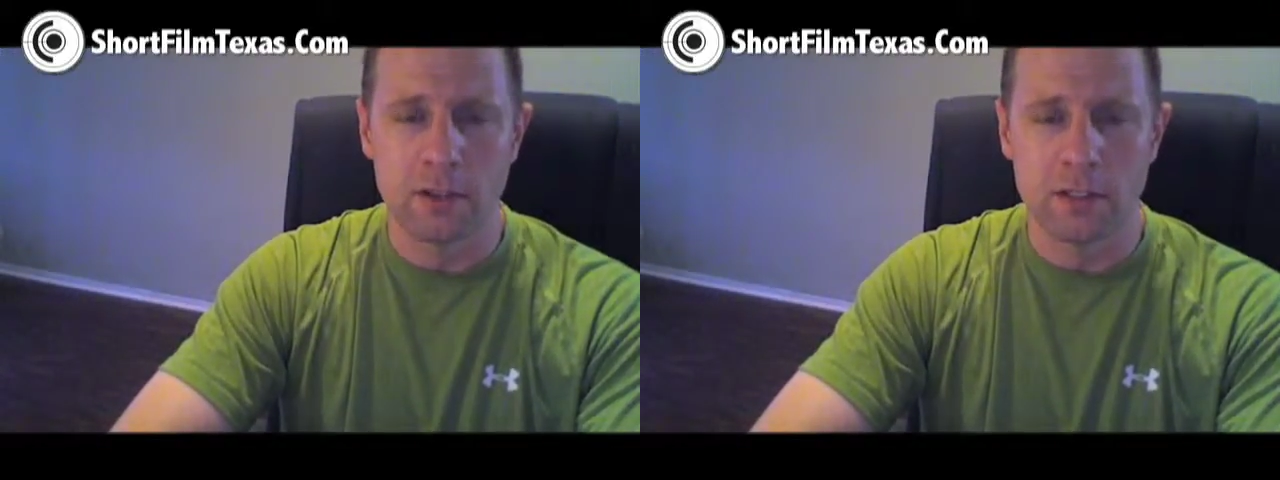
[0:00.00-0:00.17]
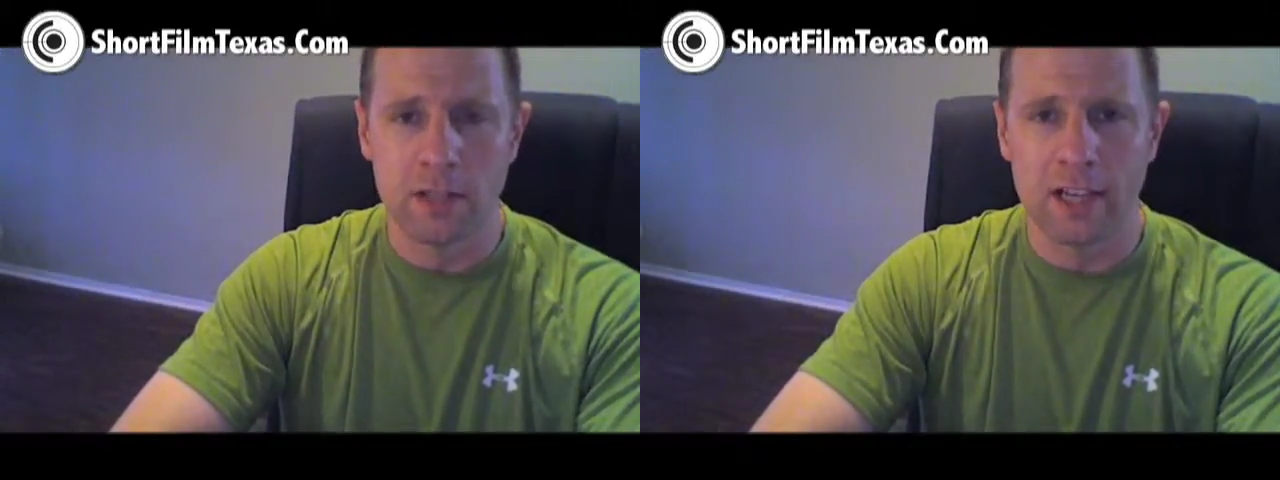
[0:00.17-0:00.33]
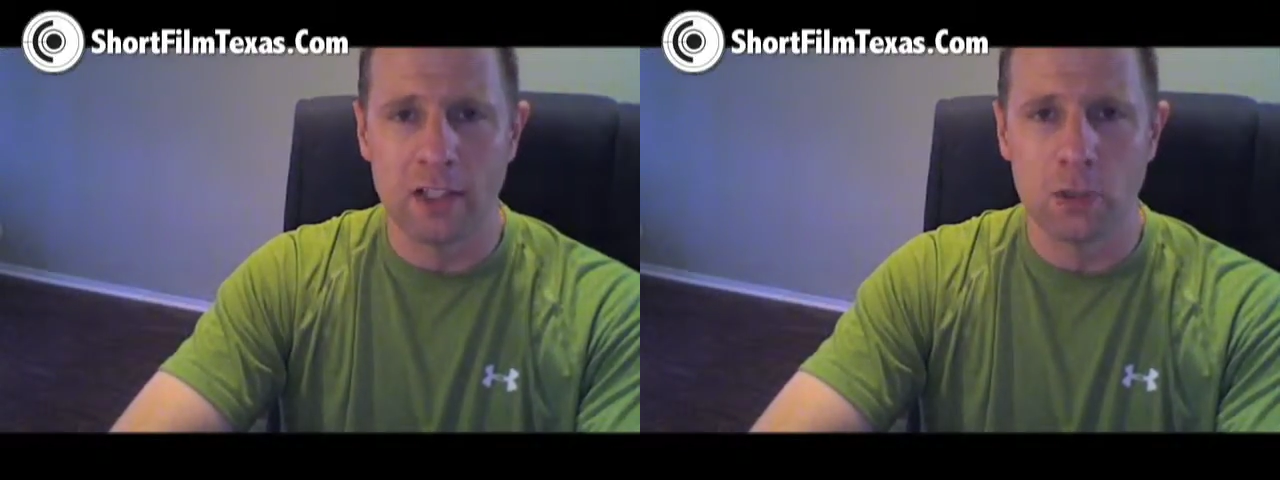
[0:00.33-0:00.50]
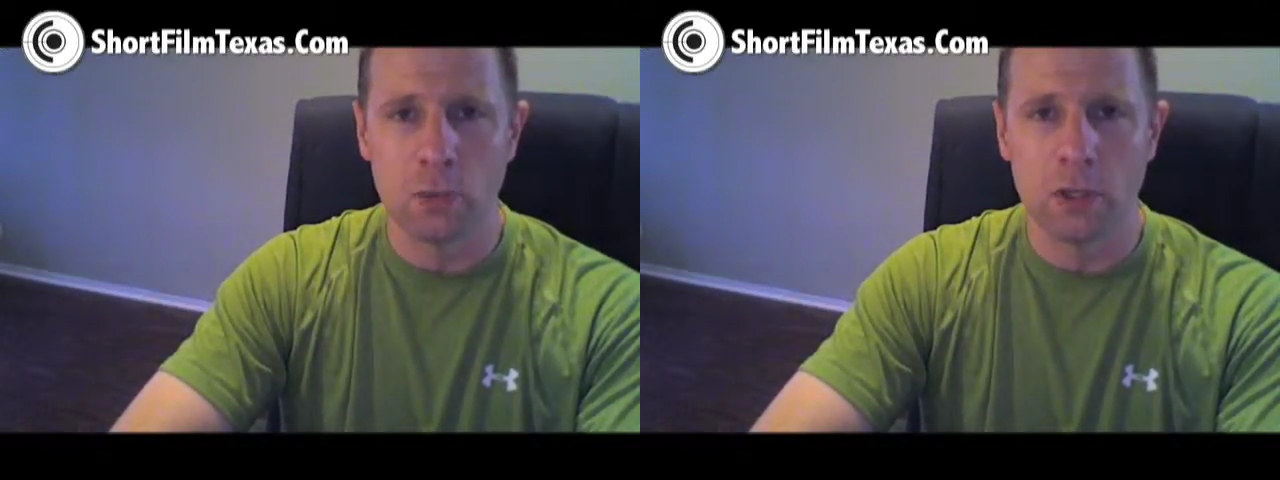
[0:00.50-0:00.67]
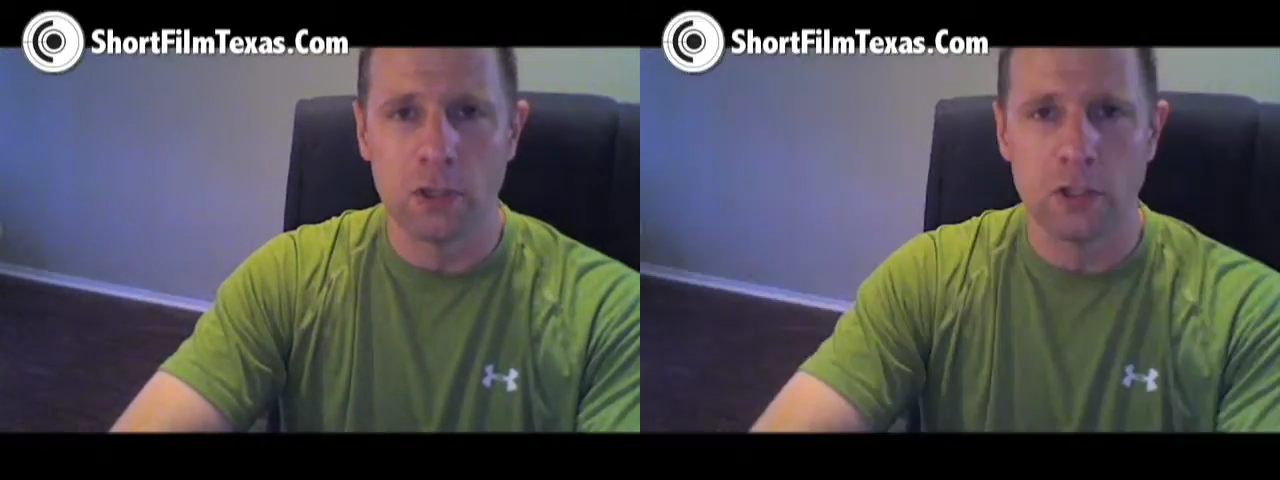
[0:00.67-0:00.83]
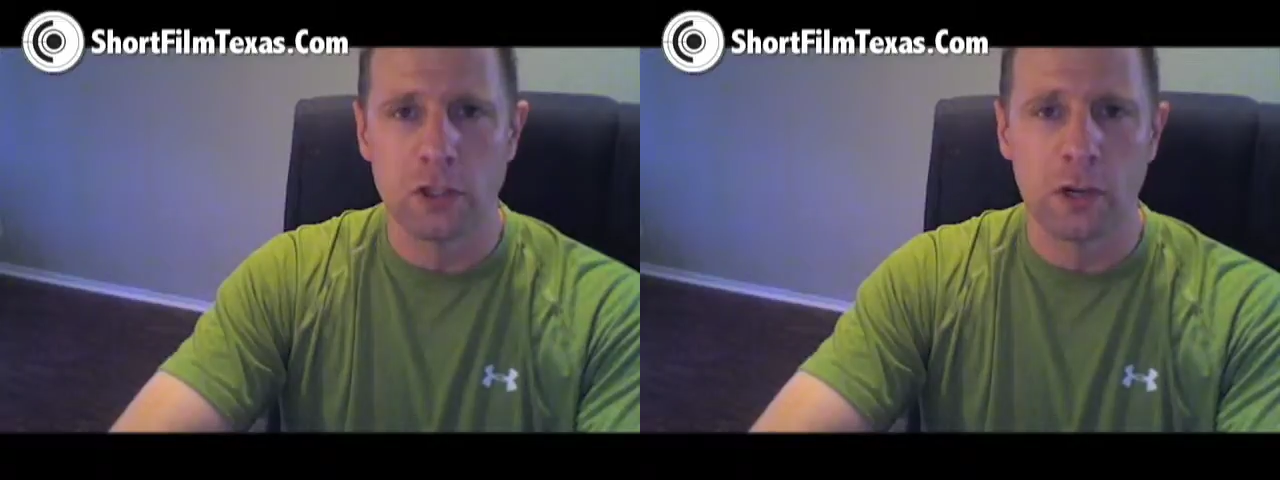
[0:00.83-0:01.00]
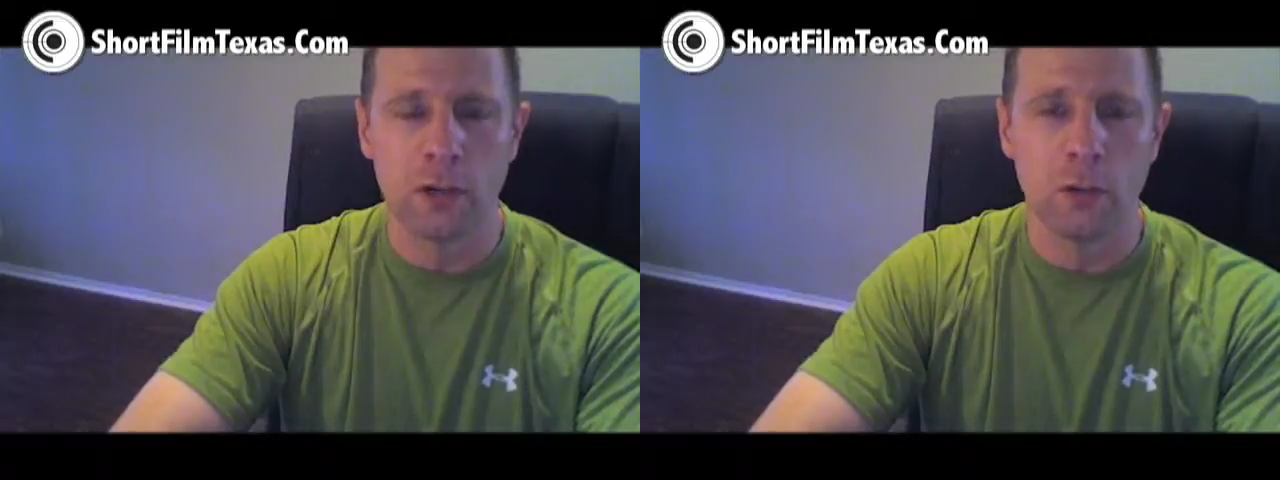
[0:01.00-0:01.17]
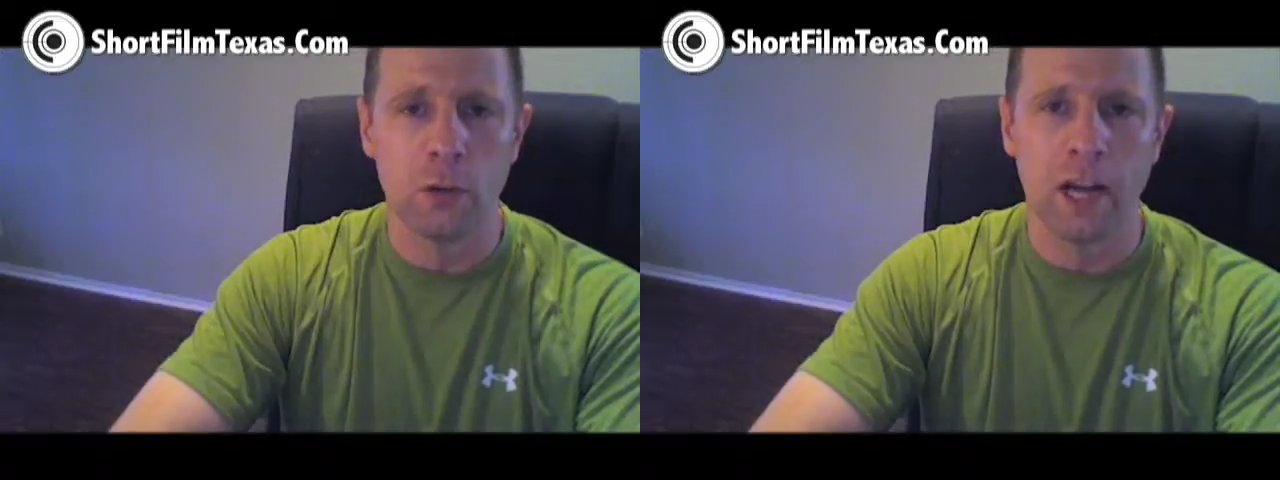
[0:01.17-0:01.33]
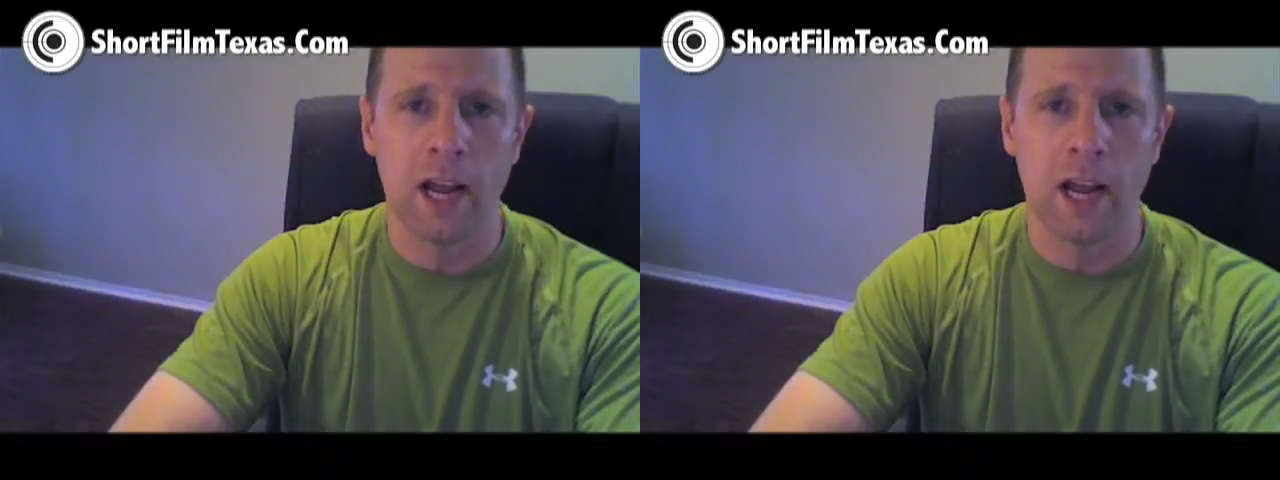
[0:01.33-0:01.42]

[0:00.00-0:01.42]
It stars Elijah Wood, Charlie